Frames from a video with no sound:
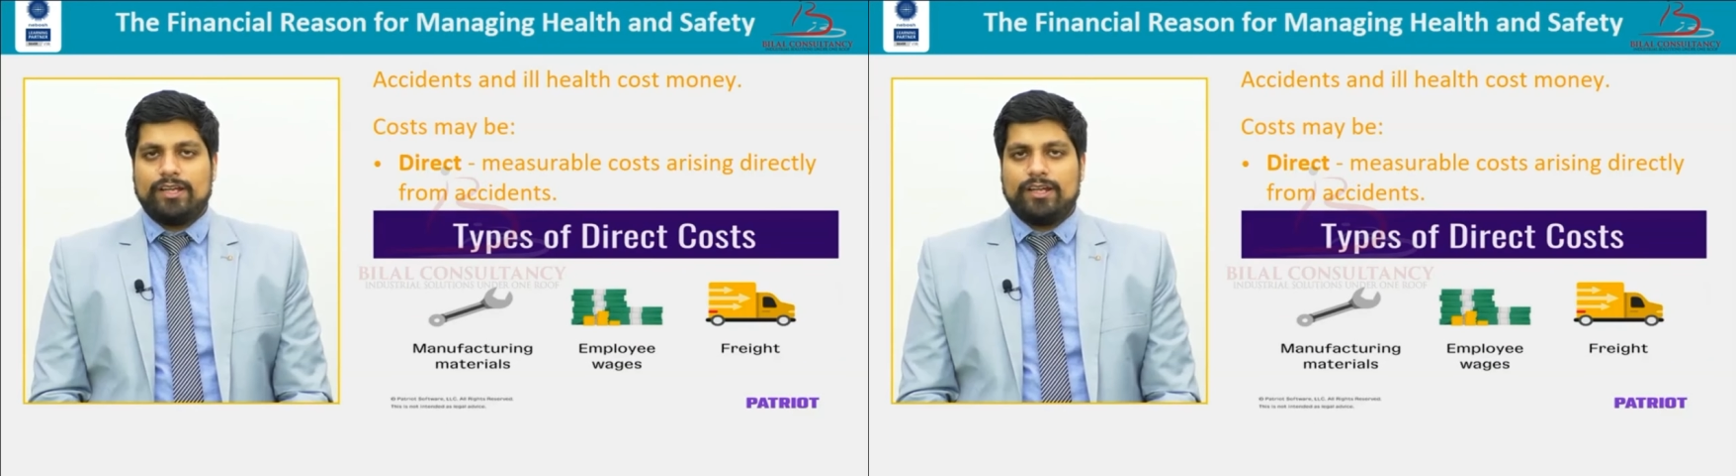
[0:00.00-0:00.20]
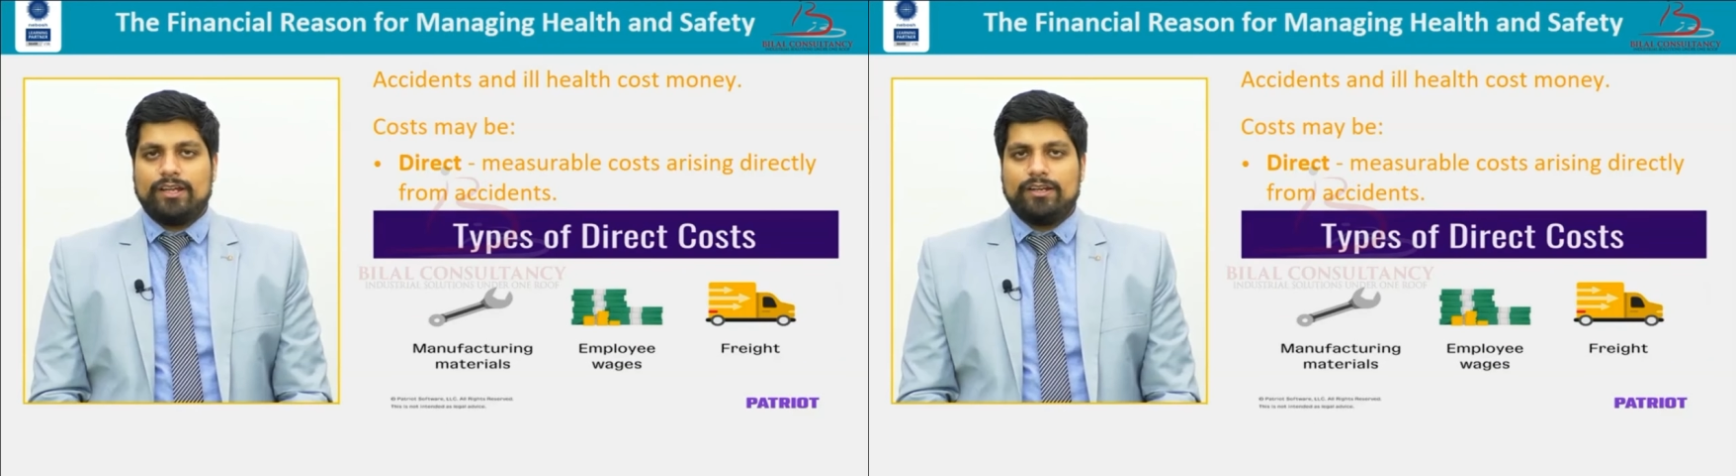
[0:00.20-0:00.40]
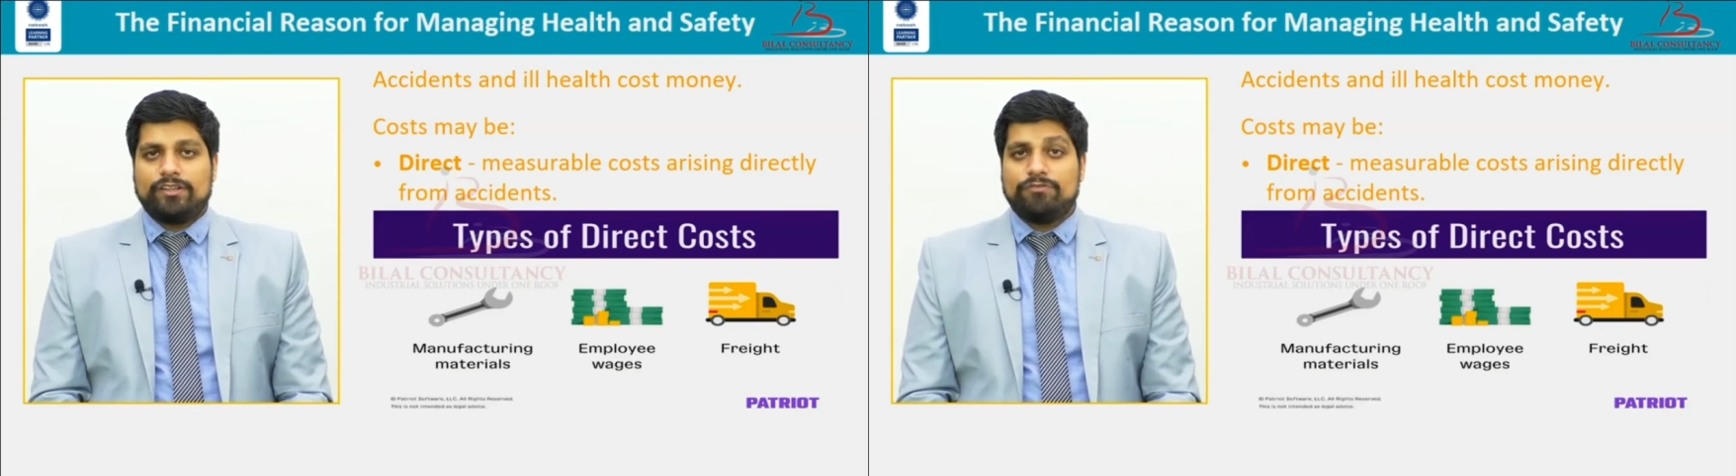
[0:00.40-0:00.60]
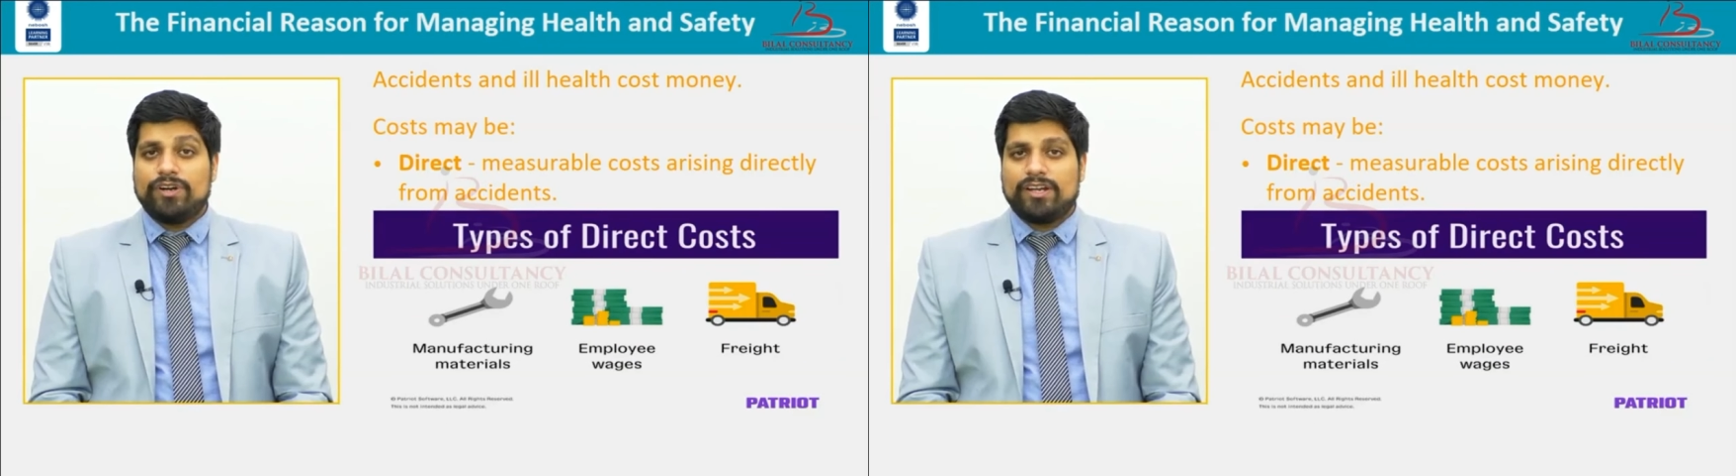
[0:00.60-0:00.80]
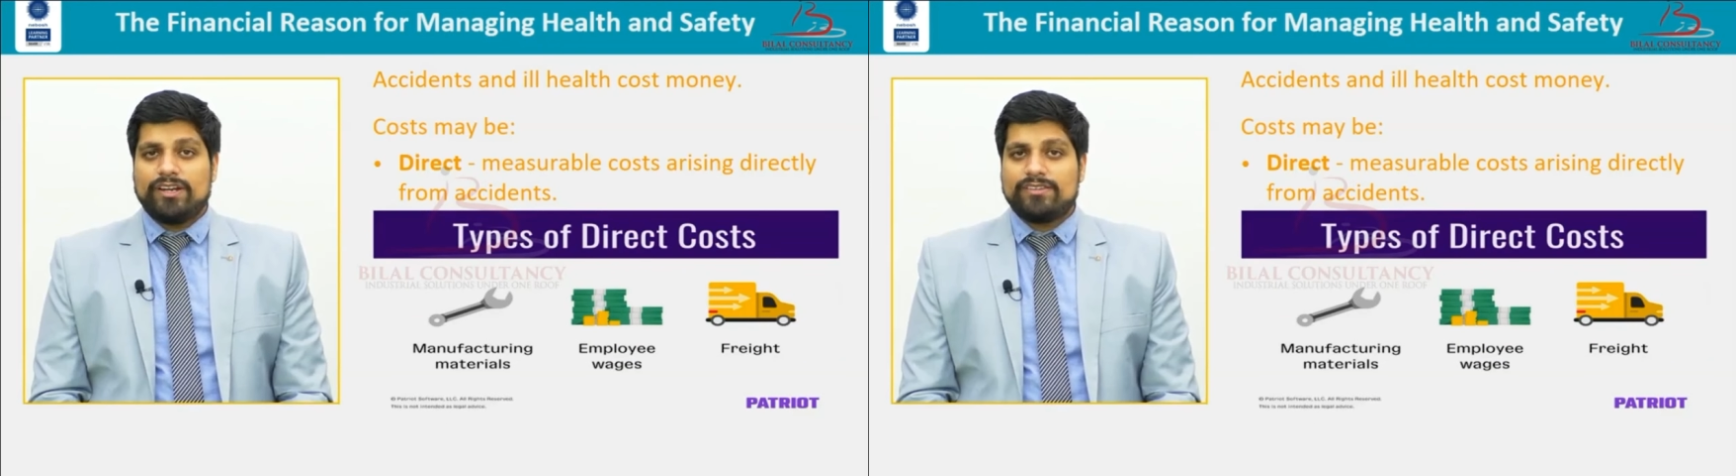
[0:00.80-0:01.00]
and the
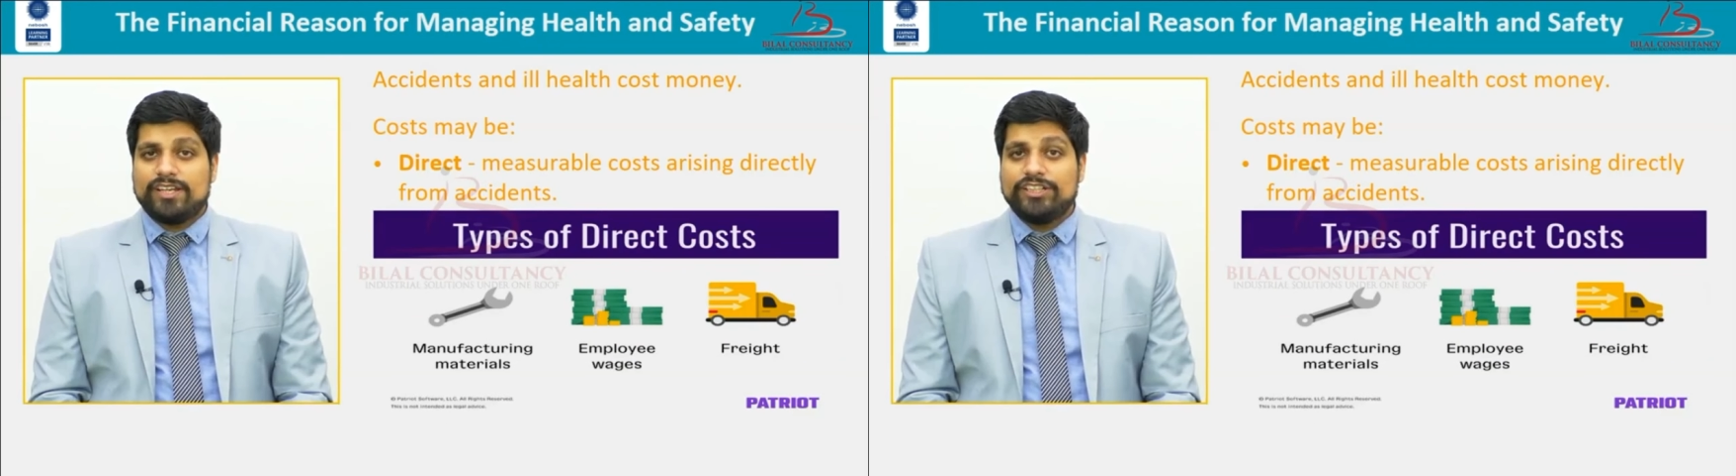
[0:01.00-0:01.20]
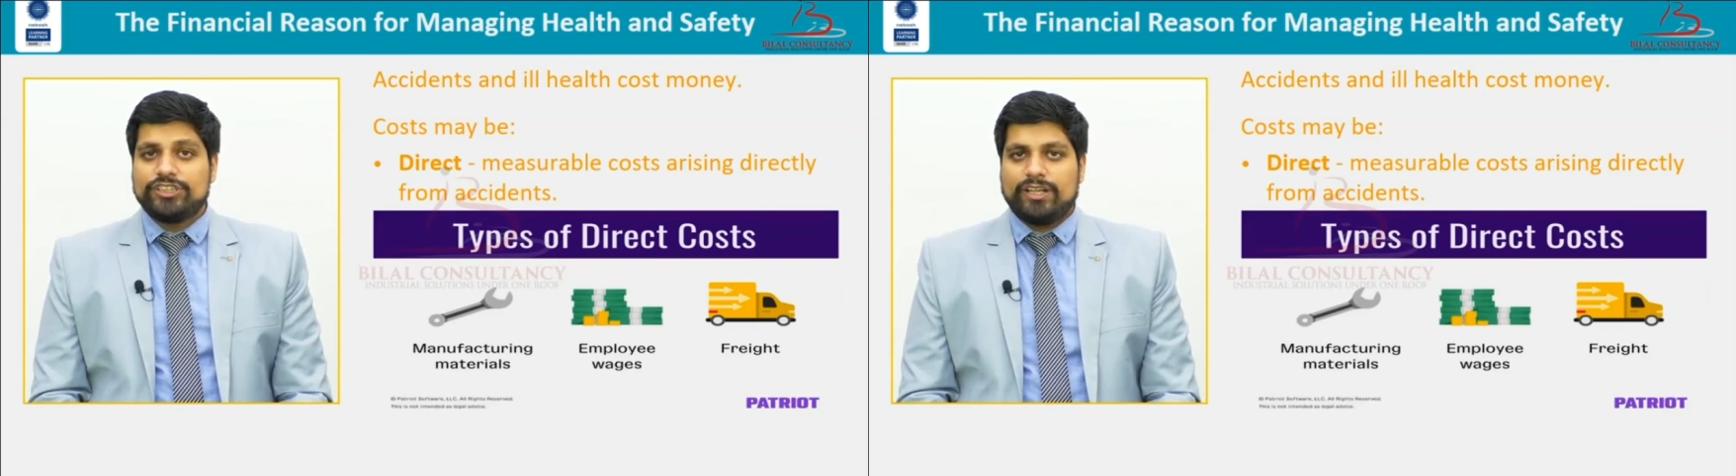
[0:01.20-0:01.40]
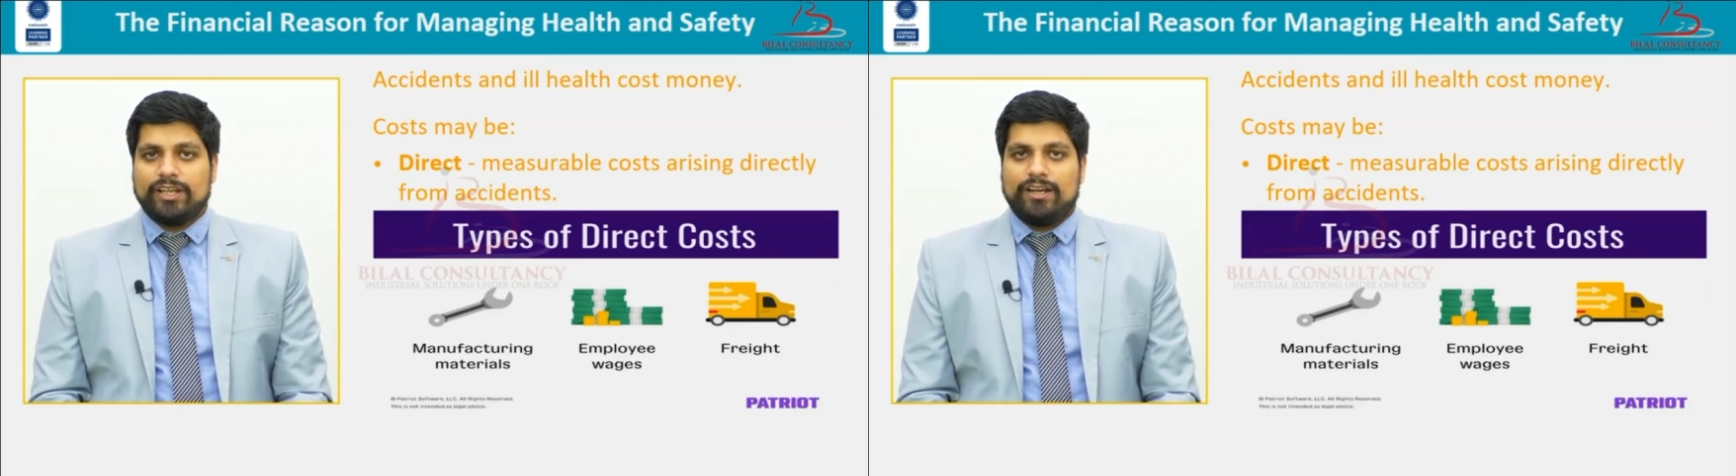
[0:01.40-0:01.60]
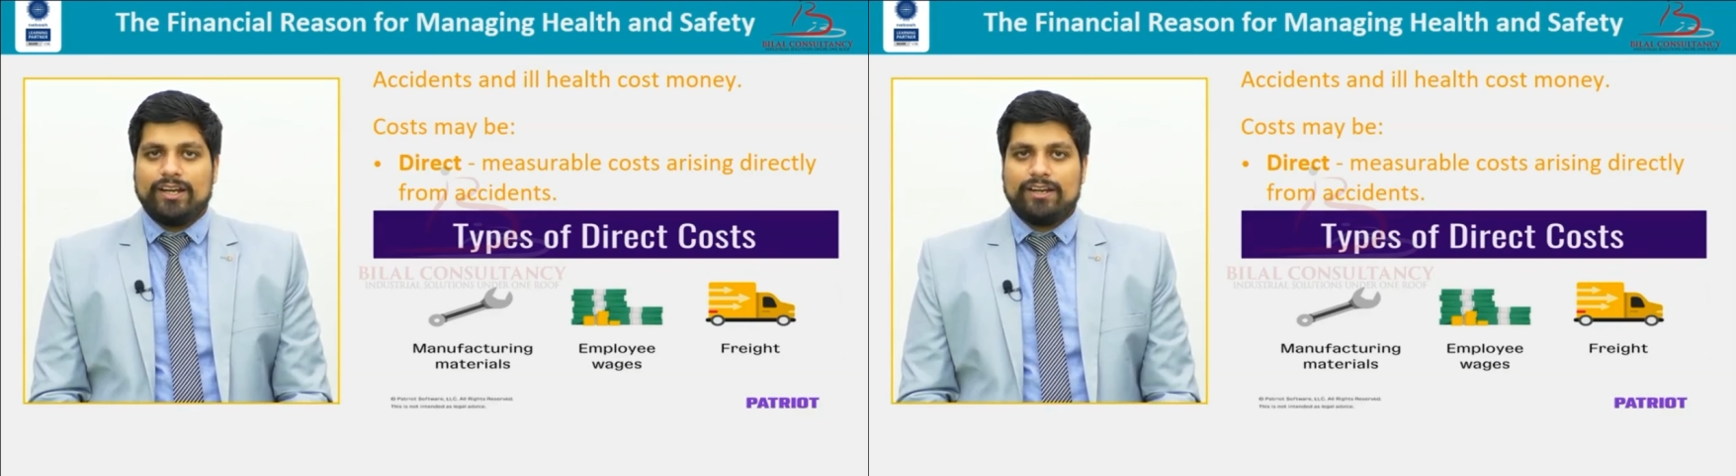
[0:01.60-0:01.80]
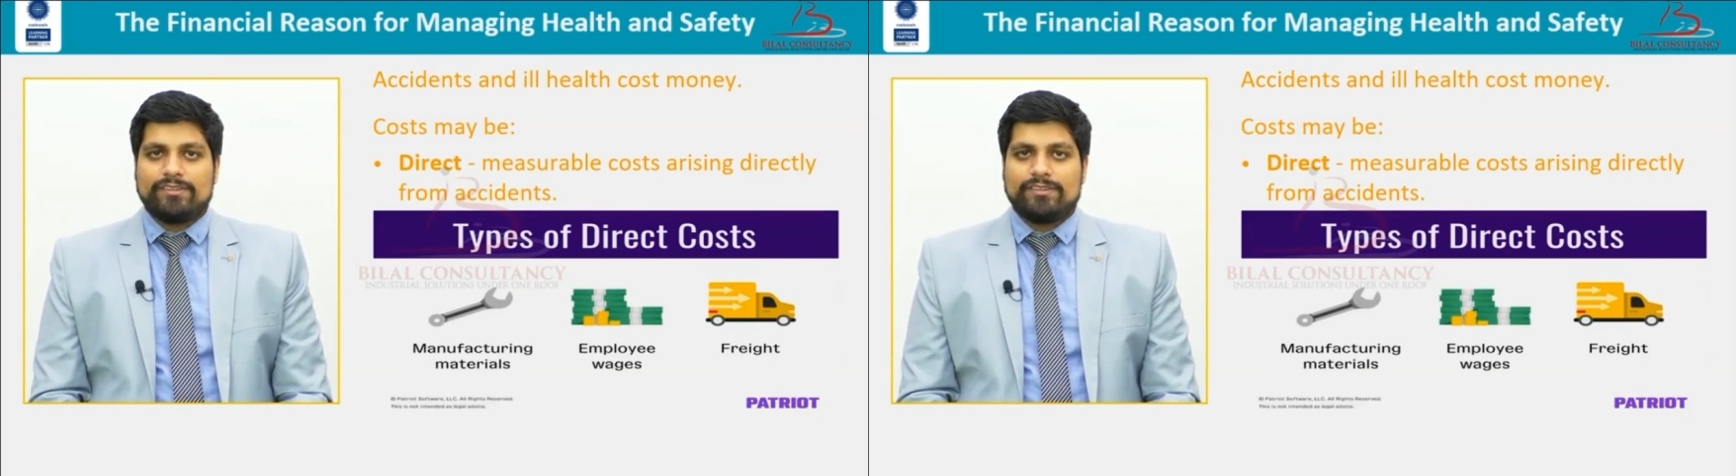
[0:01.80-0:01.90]
worker is injured in that